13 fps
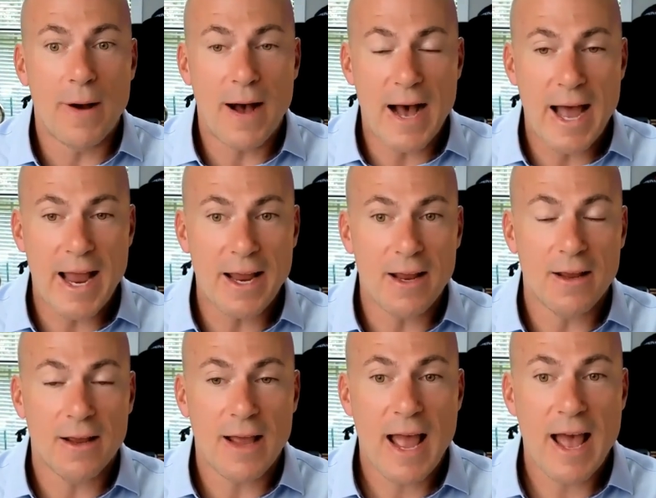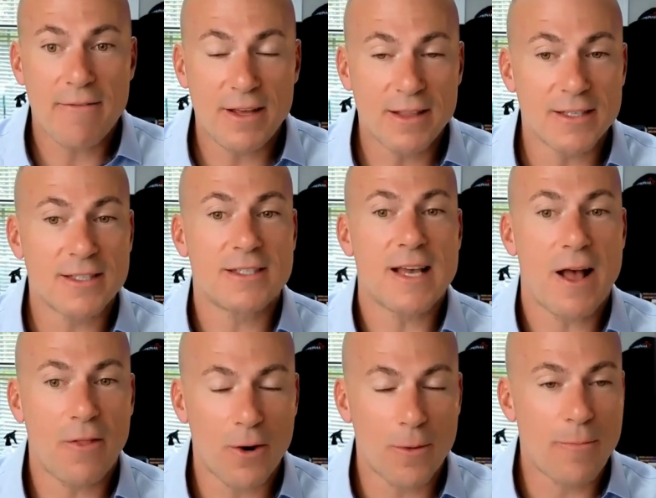by having the
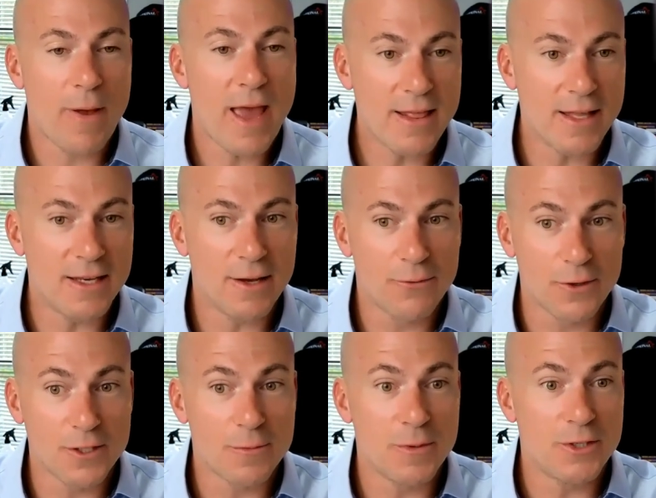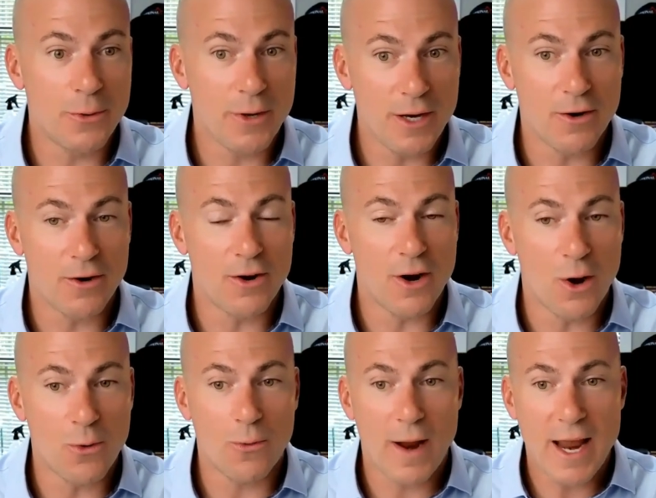seller pay the difference between your
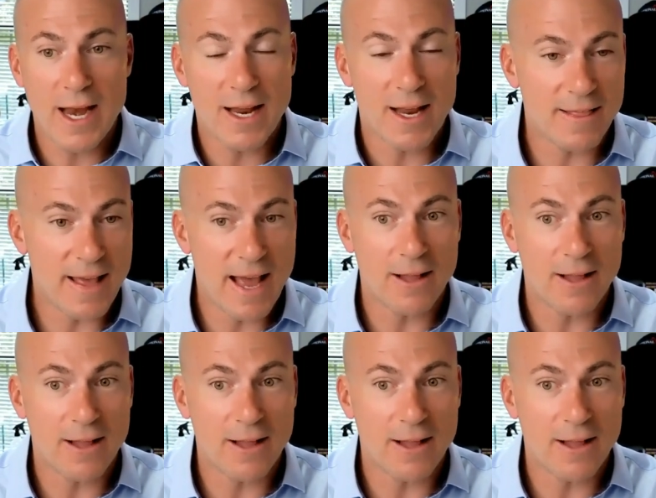note rate and